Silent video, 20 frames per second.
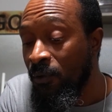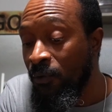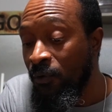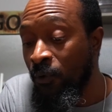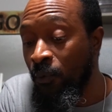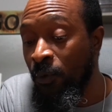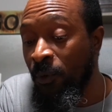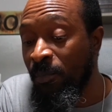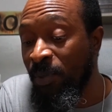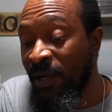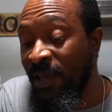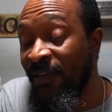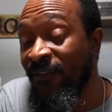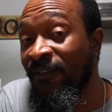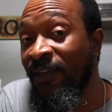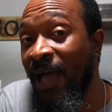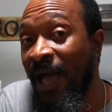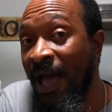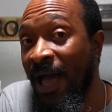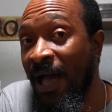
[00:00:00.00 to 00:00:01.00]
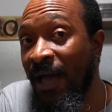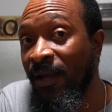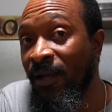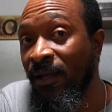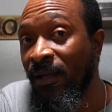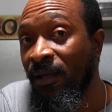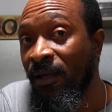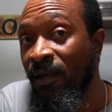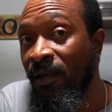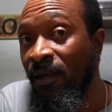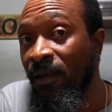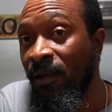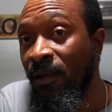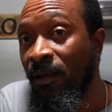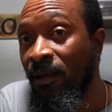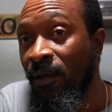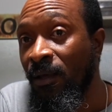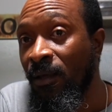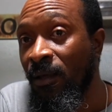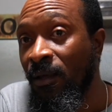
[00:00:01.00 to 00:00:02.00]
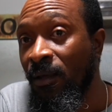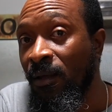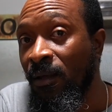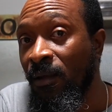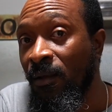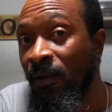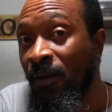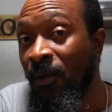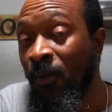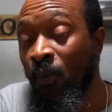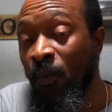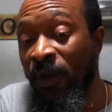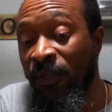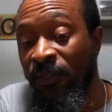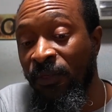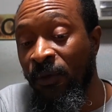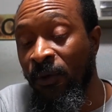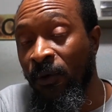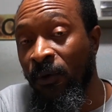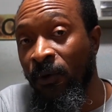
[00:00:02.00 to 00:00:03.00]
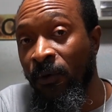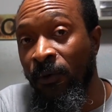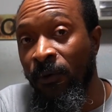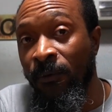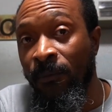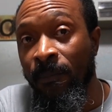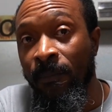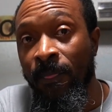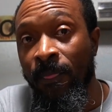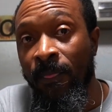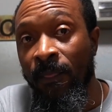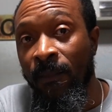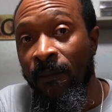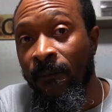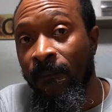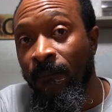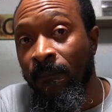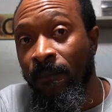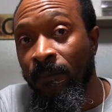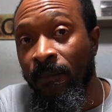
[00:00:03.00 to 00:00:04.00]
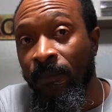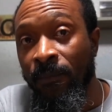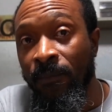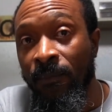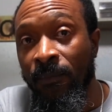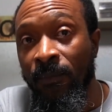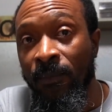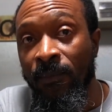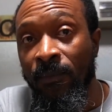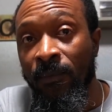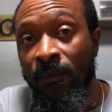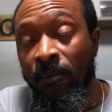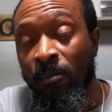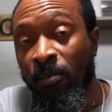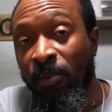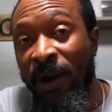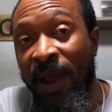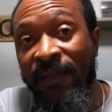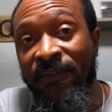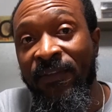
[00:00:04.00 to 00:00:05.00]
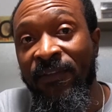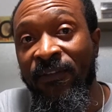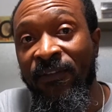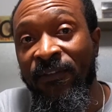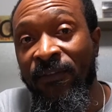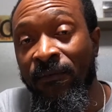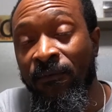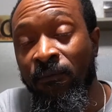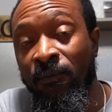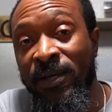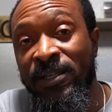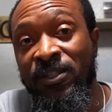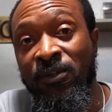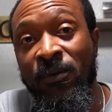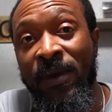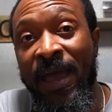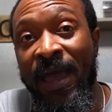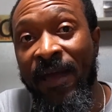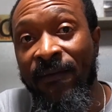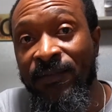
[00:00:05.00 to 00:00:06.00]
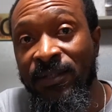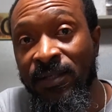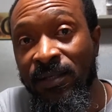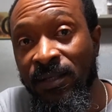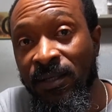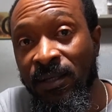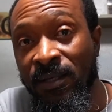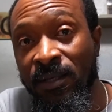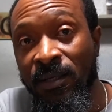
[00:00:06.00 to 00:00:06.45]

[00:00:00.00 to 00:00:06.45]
you replace God with your practices of witchcraft,